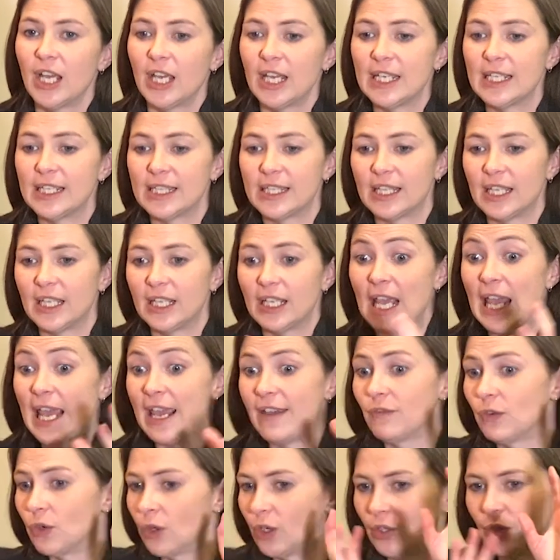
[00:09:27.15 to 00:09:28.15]
is that
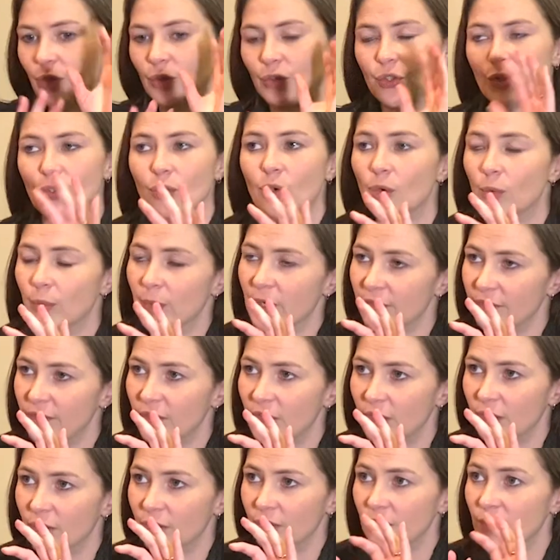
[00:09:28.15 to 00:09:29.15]
everyone who saw one of
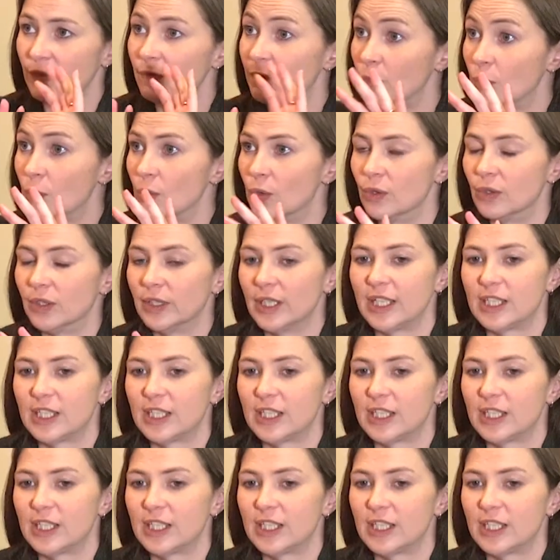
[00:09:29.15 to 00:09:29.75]
those 4